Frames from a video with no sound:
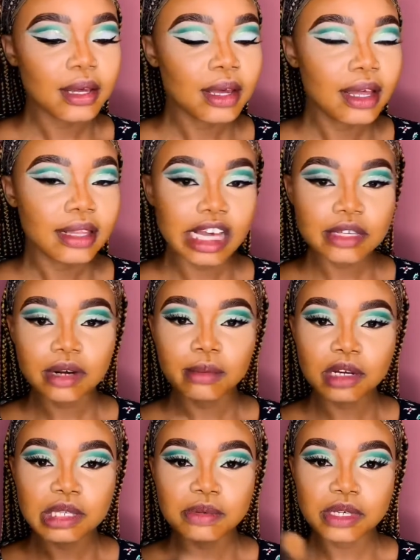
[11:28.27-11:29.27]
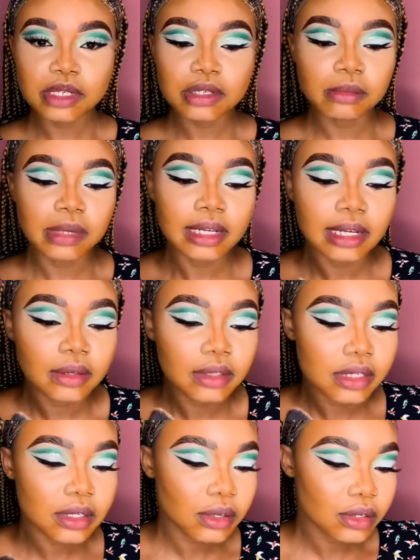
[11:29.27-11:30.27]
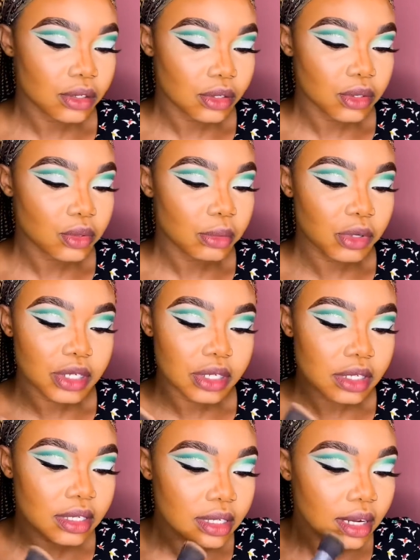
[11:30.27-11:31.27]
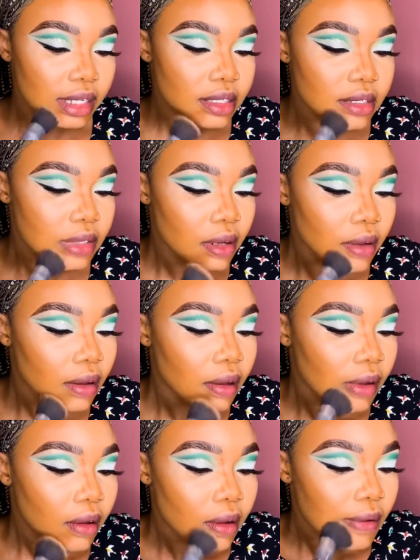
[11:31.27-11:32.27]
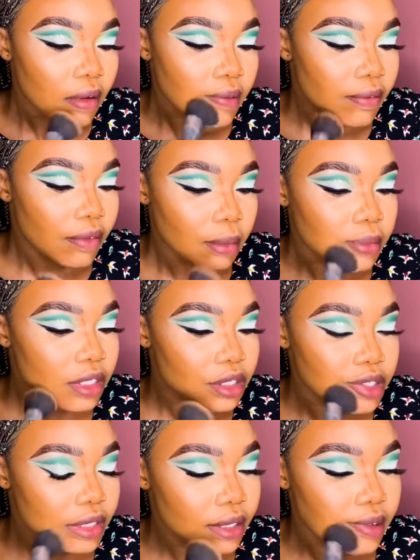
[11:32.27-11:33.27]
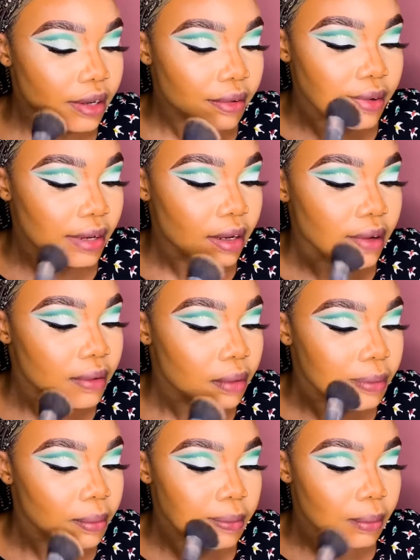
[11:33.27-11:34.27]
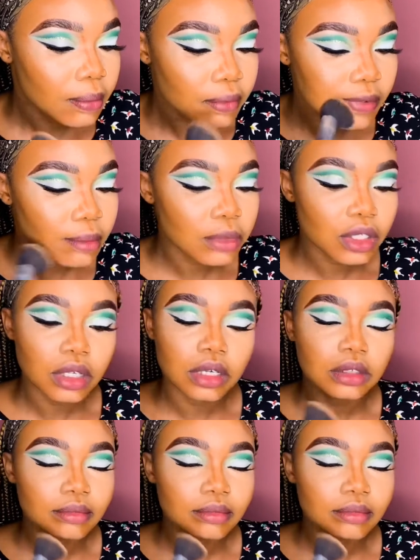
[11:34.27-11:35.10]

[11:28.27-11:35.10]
that's what I'm going to be using to blend out this contour. So I'm going to start from the chin area, I'm going